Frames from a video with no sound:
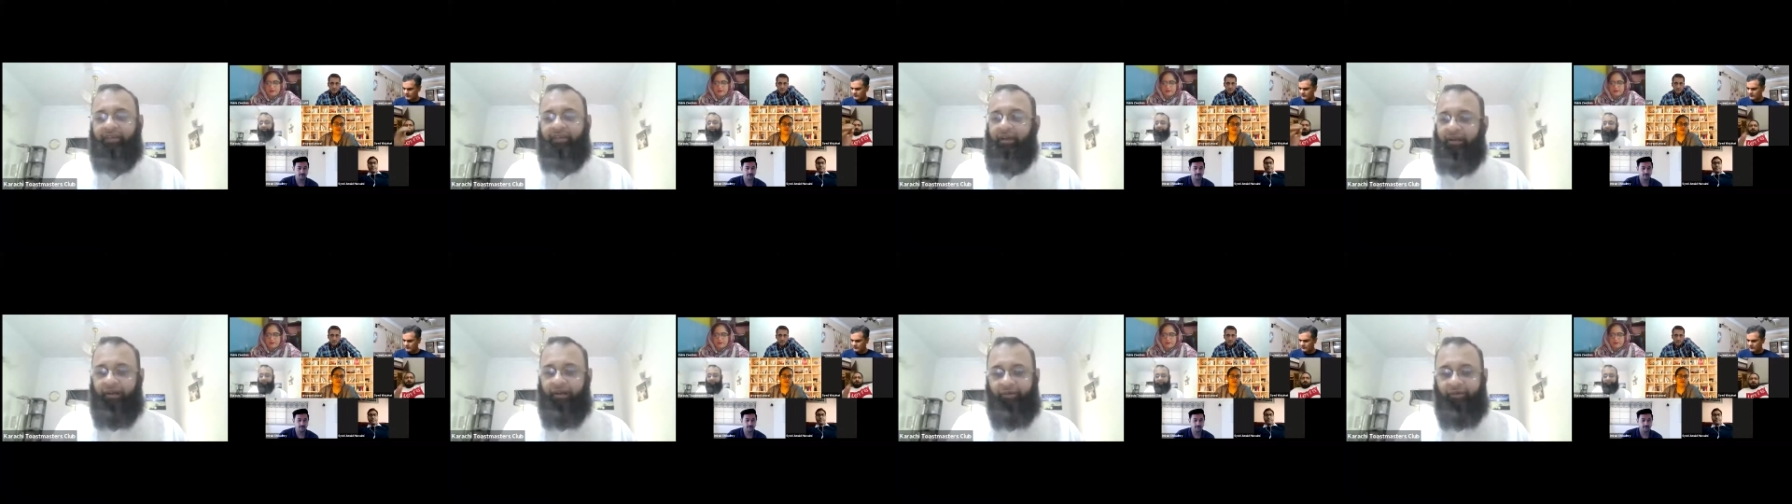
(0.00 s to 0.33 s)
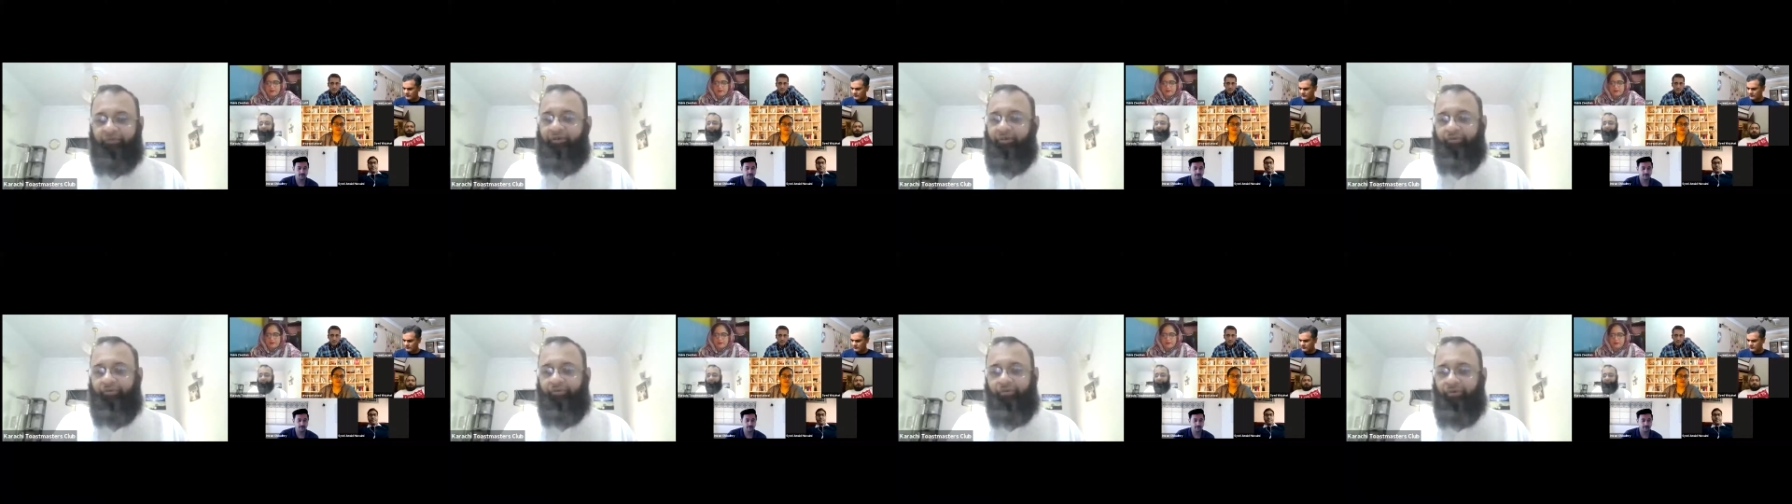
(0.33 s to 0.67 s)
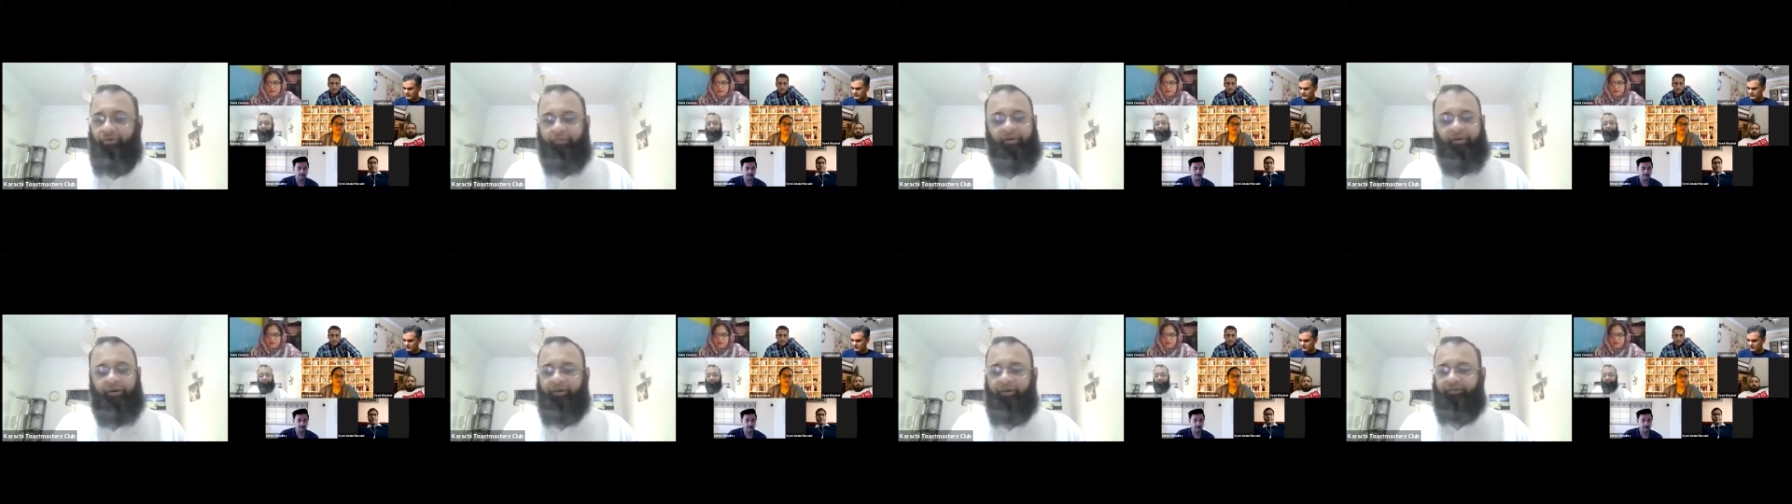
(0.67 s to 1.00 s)
around the
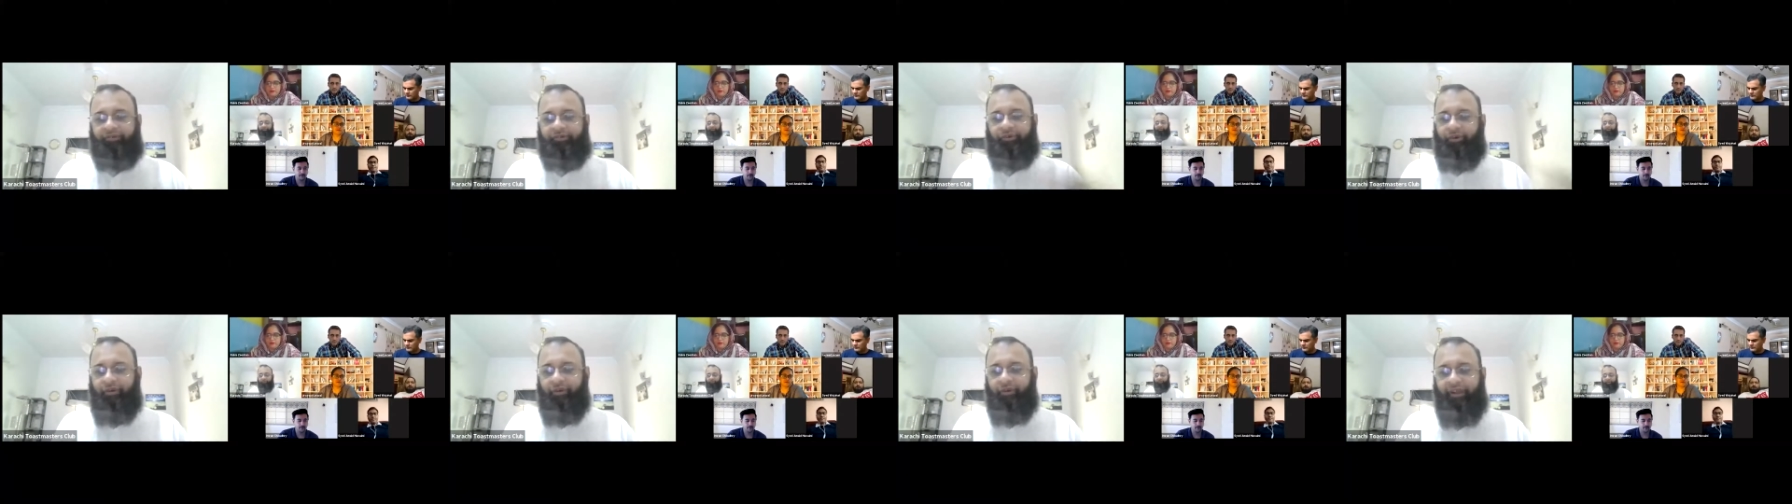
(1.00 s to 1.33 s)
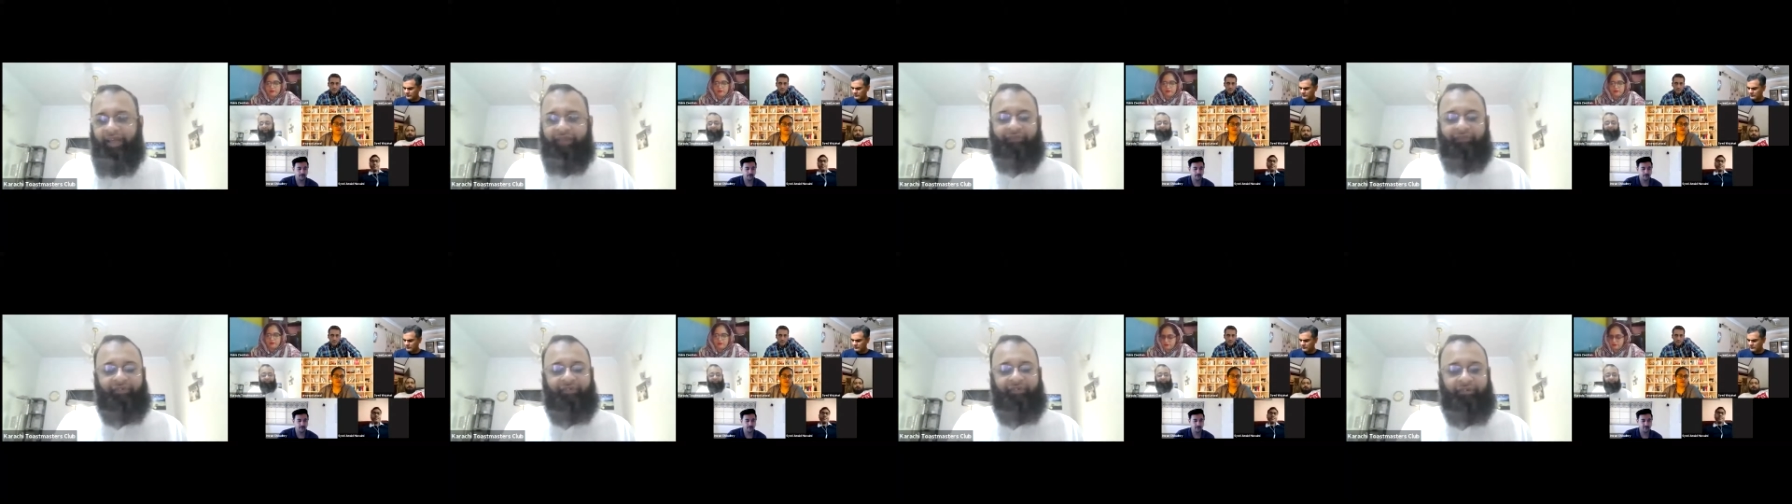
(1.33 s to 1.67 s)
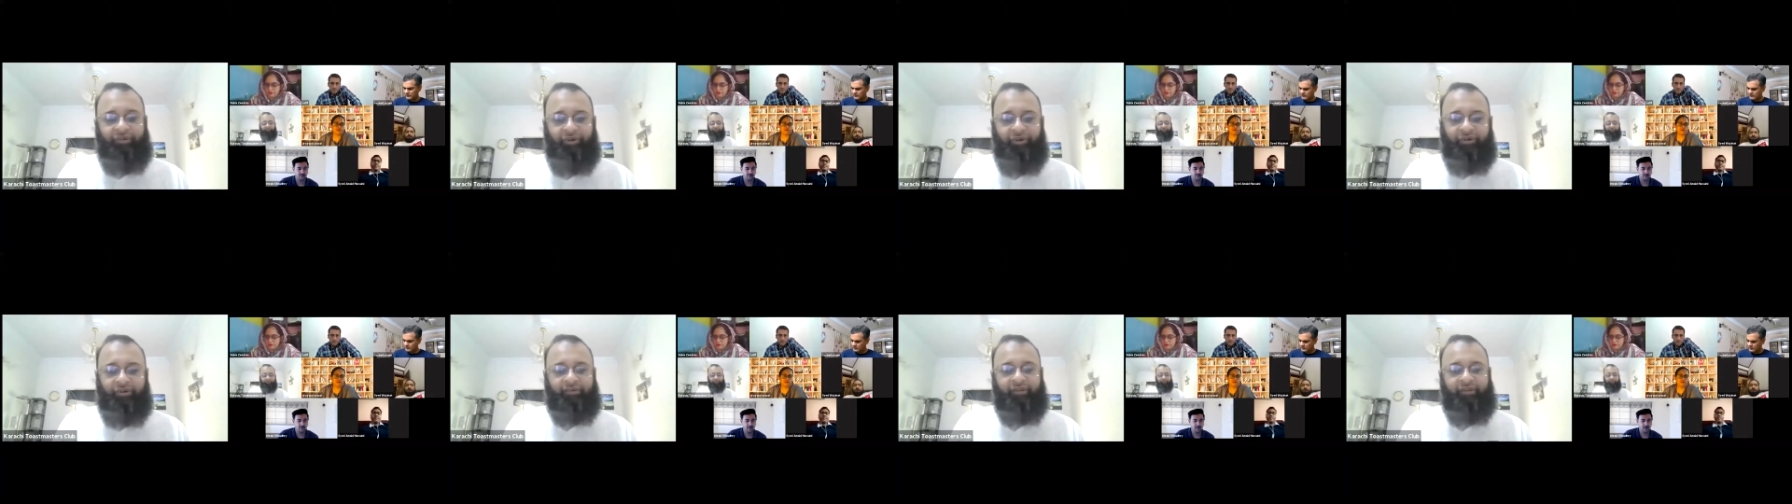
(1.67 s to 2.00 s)
quote because your life is
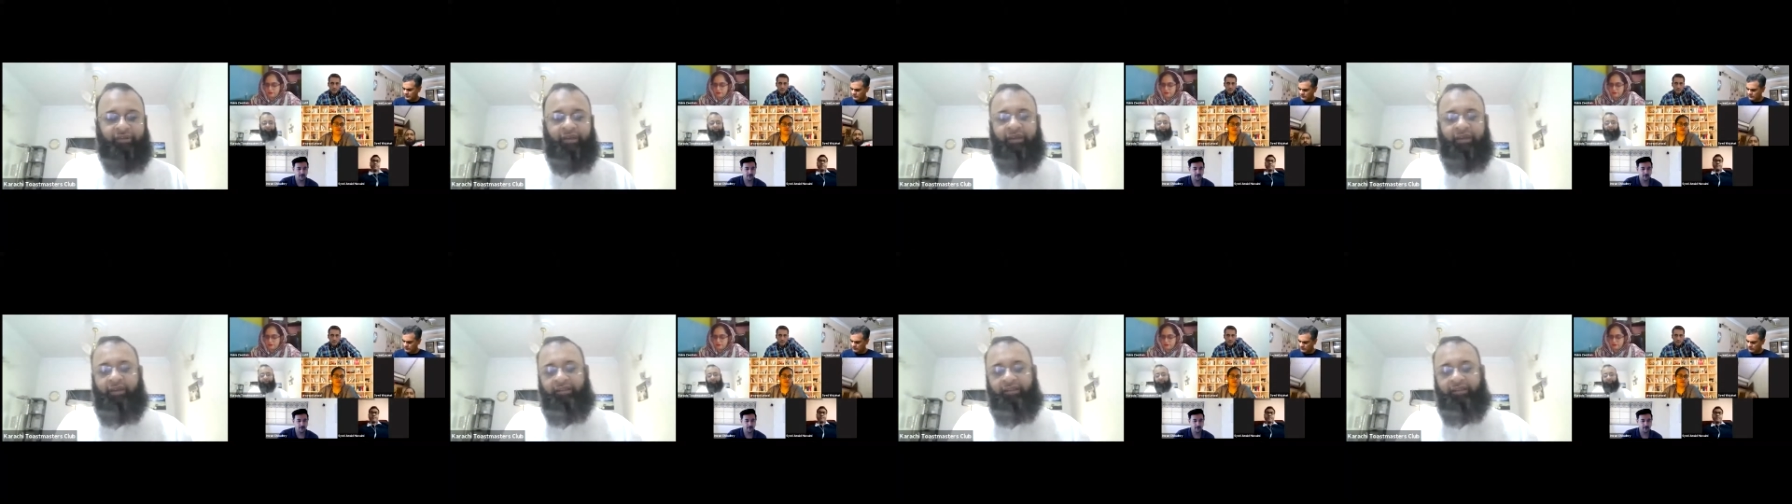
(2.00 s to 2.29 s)
yours.